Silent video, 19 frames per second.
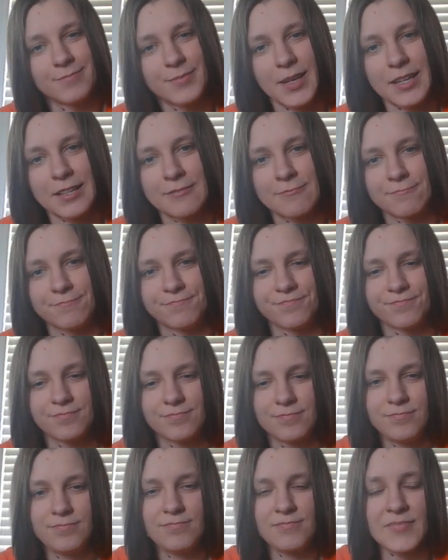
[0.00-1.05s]
And
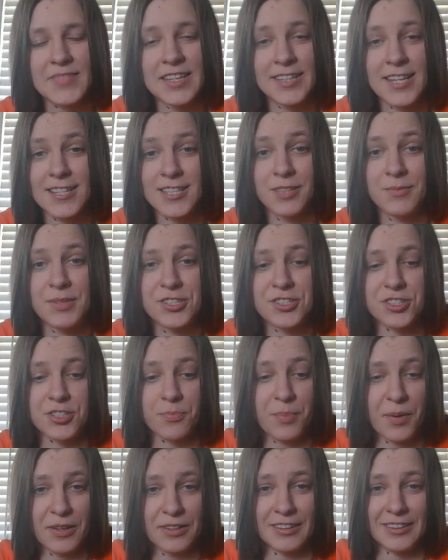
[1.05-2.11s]
that's gonna be just a
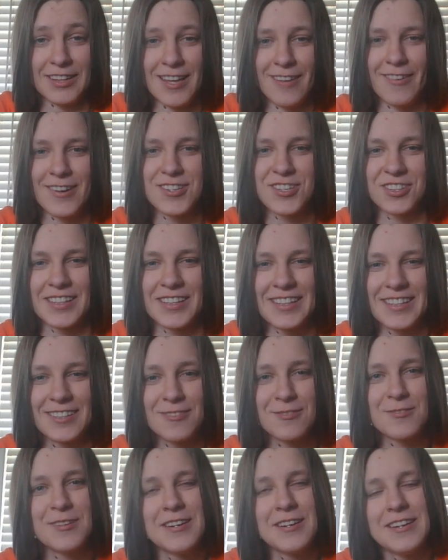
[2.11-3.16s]
puddle eventually, you
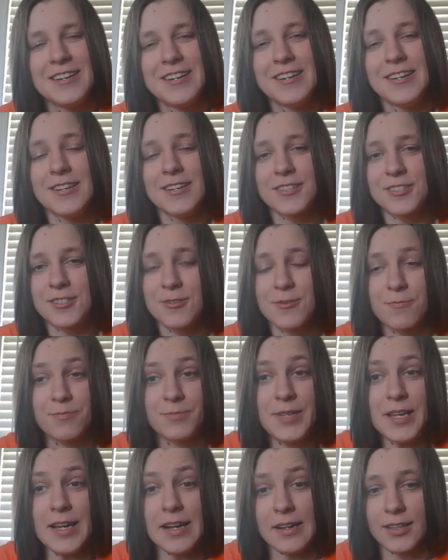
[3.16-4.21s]
know? So,
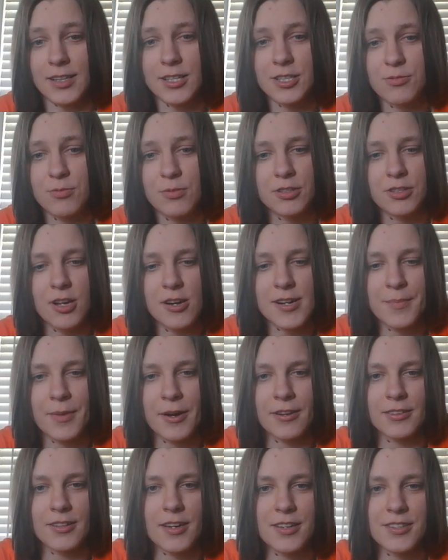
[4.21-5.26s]
yeah, I just want to talk
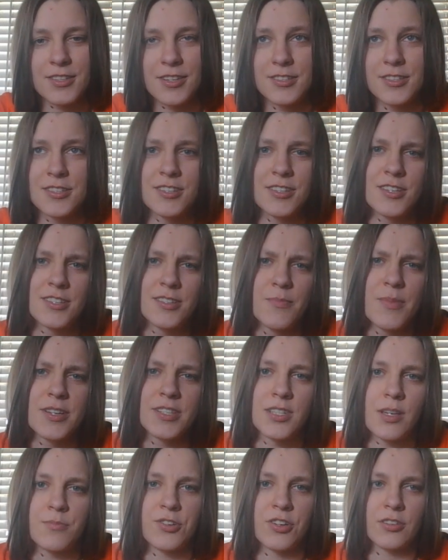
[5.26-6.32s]
about it, like, because it's a big
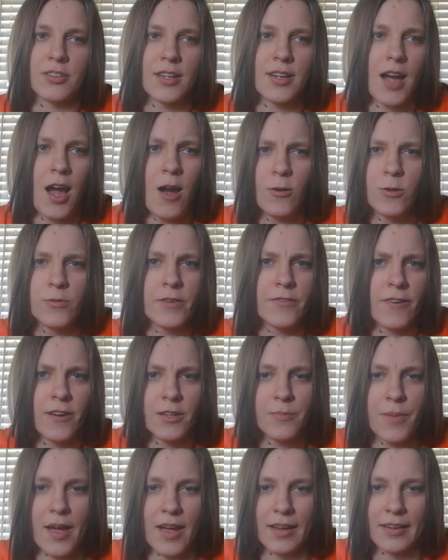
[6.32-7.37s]
subject. Like, how do we
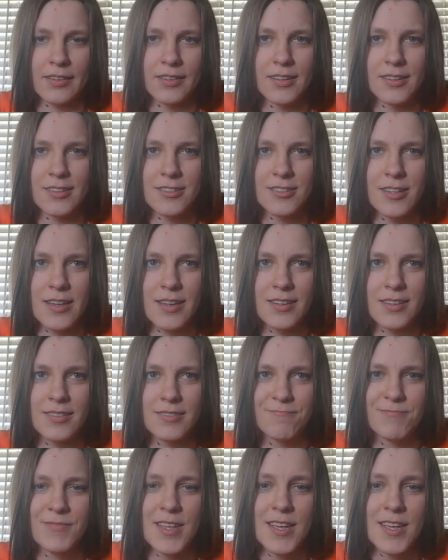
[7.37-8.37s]
fight back? It's like,